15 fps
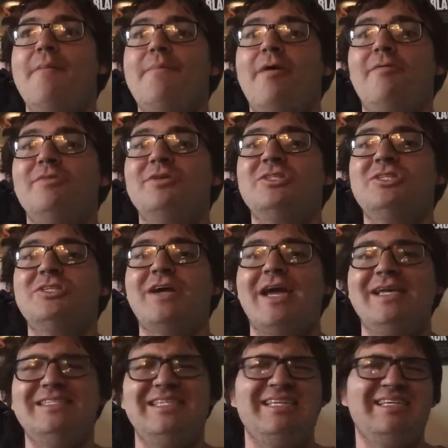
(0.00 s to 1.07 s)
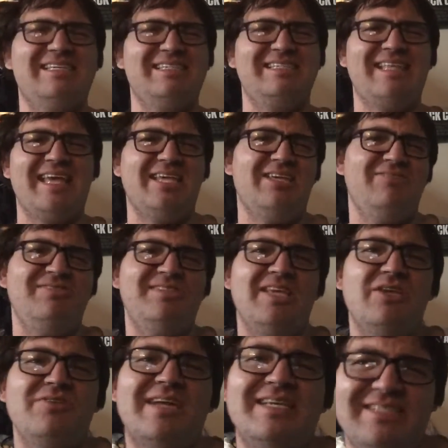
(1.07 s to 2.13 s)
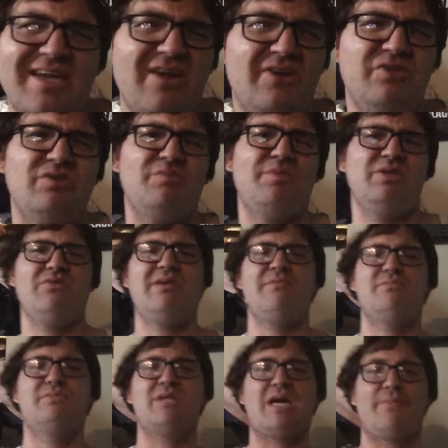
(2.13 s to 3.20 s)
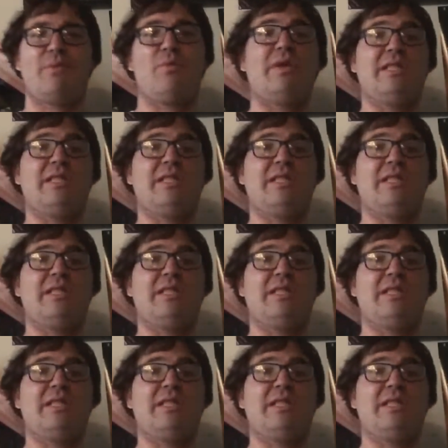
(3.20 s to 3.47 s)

But what's crazy is, like, you say you're not sexual, but you keep talking about